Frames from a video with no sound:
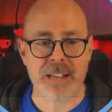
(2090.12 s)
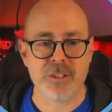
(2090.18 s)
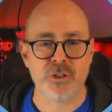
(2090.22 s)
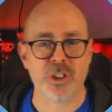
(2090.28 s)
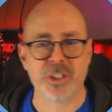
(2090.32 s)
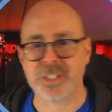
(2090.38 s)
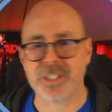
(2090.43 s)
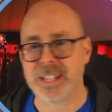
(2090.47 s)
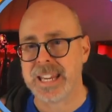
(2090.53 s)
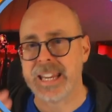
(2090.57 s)

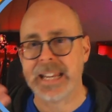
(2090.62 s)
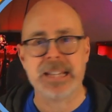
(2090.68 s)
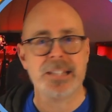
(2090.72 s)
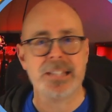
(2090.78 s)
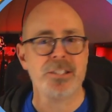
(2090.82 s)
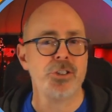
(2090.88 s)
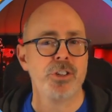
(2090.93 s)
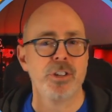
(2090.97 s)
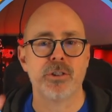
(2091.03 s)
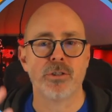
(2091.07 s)
just
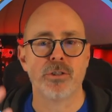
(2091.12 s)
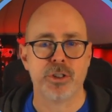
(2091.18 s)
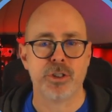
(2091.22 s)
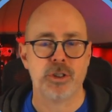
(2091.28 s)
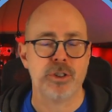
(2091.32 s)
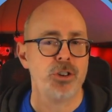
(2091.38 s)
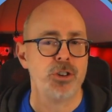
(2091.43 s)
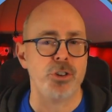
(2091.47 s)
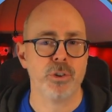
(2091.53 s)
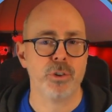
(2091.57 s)
easier to
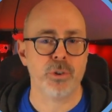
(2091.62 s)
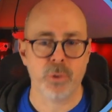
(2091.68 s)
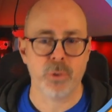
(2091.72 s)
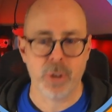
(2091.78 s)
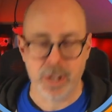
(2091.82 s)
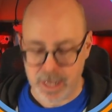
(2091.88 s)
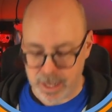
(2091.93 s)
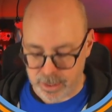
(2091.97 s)
do